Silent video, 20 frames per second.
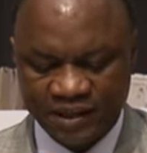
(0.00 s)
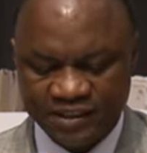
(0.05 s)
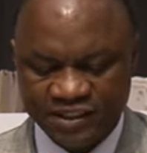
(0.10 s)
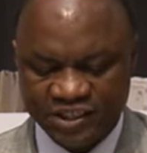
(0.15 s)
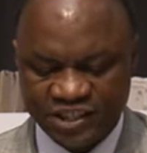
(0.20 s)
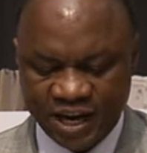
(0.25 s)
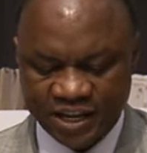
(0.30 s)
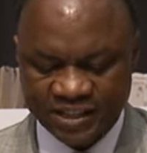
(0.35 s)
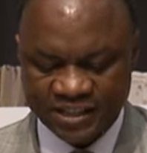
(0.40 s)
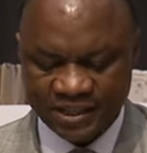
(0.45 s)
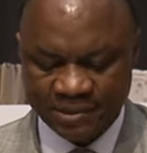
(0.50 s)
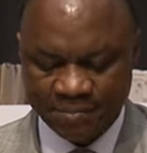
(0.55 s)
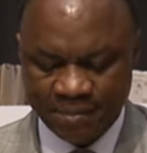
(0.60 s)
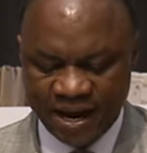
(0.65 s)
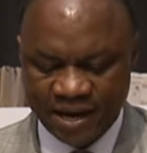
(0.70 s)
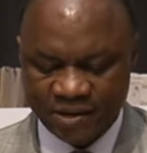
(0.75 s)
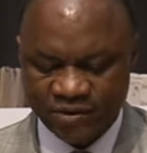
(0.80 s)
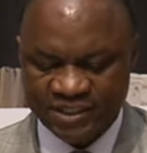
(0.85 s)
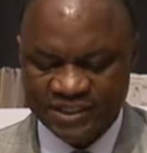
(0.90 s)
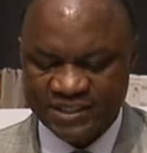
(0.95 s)
judging
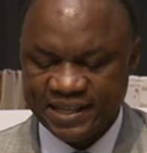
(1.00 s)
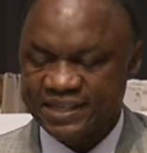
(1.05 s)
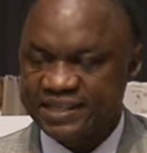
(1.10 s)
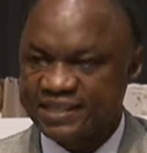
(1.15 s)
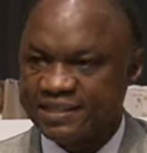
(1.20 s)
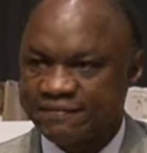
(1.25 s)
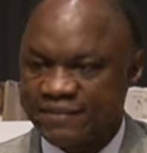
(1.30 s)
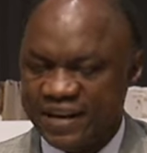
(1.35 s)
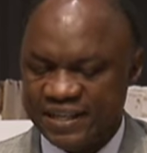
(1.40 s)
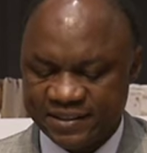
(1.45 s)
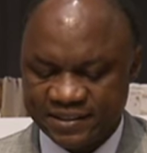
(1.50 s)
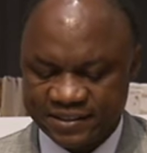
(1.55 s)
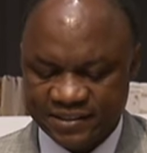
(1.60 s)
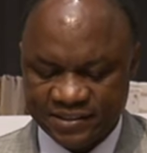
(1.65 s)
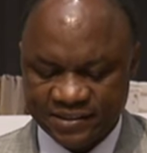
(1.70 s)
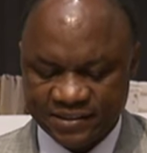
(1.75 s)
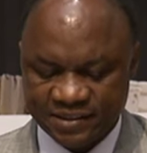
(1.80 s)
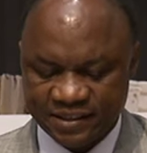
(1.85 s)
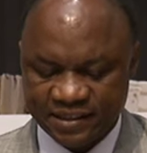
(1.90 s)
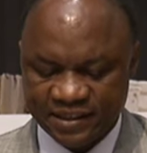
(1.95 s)
by recent
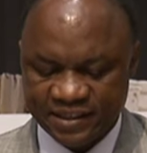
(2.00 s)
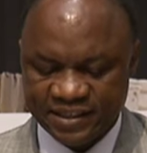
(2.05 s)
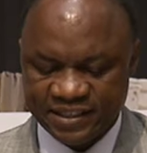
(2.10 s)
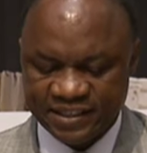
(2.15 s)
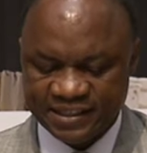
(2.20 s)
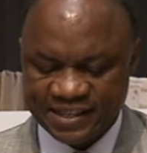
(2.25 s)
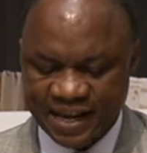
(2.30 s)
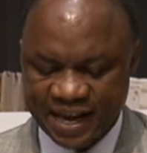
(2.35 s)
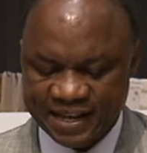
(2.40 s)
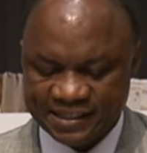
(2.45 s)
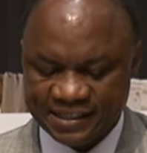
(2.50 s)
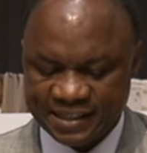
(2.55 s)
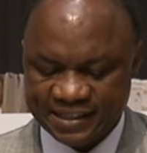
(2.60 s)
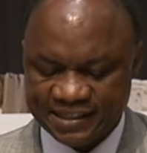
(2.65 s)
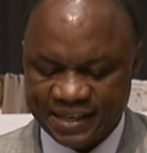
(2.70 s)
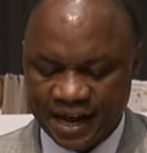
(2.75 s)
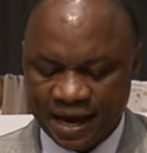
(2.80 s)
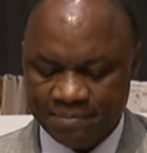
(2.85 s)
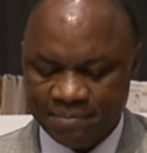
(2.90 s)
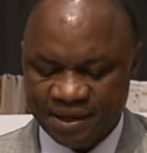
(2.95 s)
events,
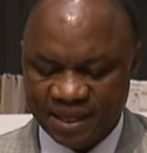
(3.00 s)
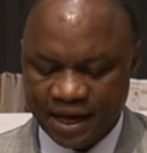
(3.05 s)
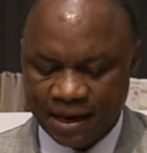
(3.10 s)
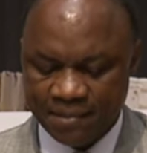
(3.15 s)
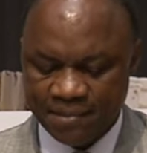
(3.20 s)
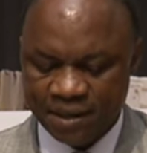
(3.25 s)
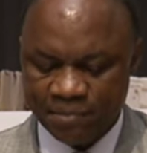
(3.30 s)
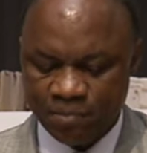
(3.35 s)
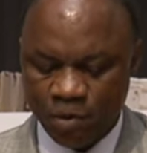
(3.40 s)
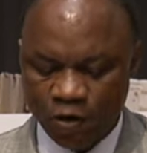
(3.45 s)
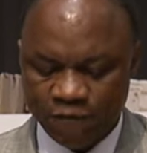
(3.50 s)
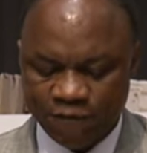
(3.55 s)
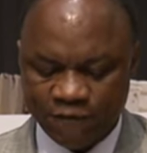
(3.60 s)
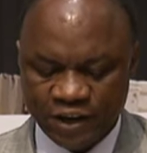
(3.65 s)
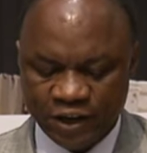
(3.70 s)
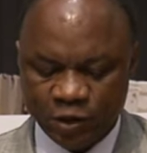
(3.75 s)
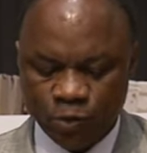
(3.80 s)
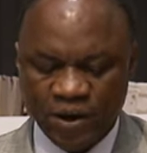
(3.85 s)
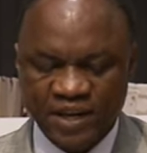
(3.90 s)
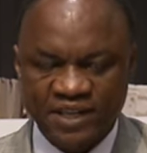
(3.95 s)
disasters are becoming more
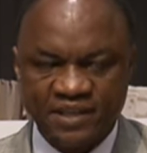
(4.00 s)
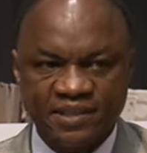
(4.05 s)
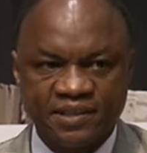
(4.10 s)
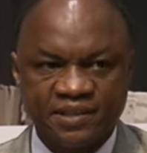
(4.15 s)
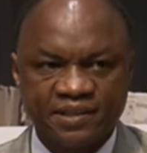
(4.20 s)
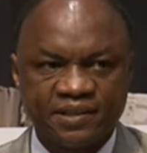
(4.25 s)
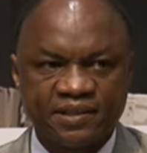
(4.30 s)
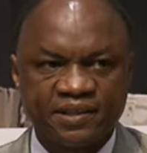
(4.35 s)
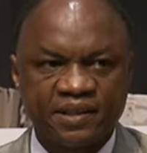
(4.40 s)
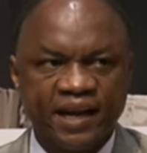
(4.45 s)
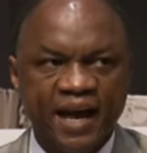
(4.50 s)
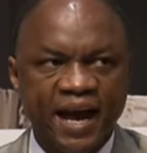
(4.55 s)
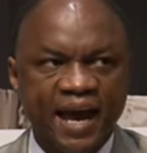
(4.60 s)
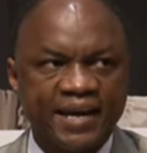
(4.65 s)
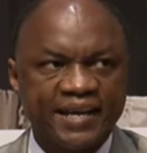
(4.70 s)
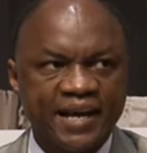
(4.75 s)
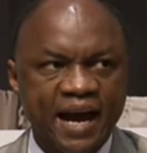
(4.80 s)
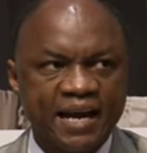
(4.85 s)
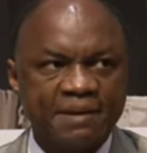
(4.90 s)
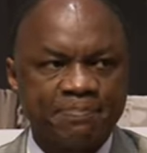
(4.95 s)
frequent
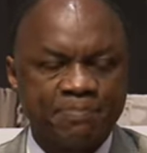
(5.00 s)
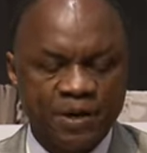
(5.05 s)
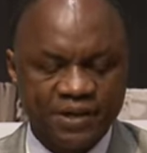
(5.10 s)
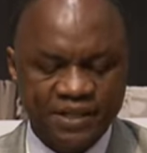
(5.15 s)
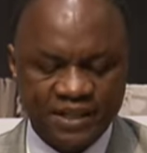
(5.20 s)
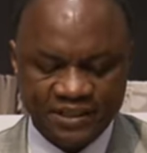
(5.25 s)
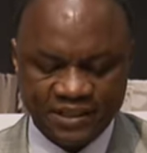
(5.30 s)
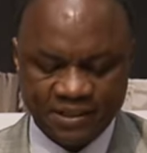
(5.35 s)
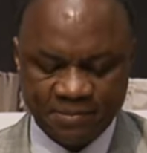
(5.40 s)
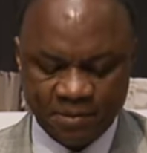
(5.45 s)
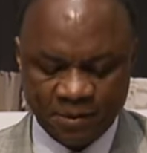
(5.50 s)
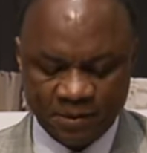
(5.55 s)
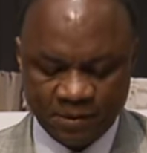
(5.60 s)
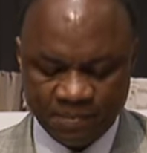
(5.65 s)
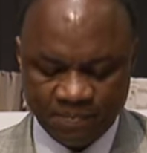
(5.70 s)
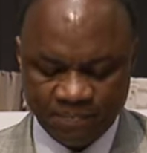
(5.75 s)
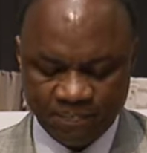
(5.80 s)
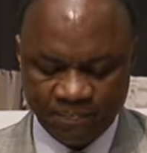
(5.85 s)
and unpredictable.